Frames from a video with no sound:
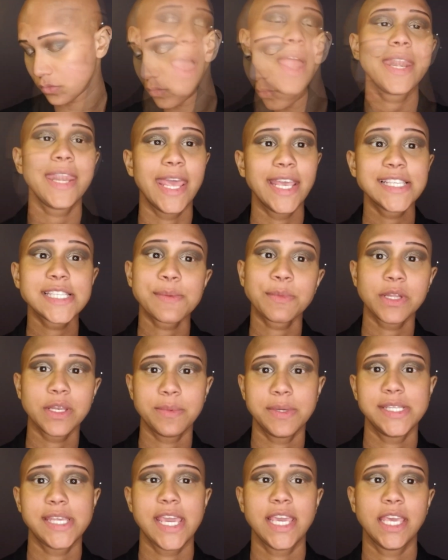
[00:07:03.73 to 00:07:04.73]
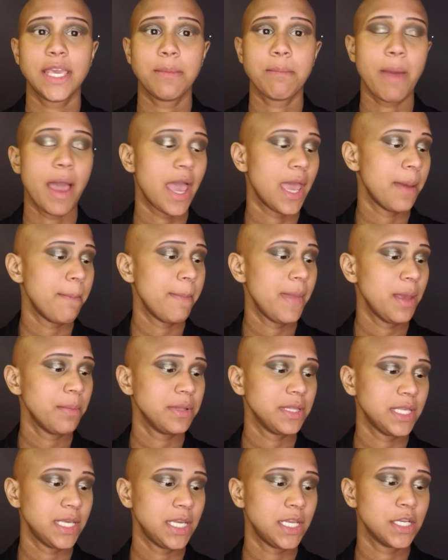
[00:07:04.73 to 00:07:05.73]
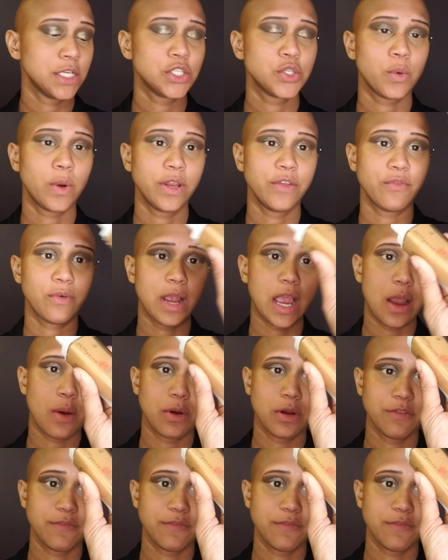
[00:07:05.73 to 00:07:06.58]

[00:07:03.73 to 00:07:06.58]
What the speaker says: Next I'm going to be taking my Maybelline 24-Hour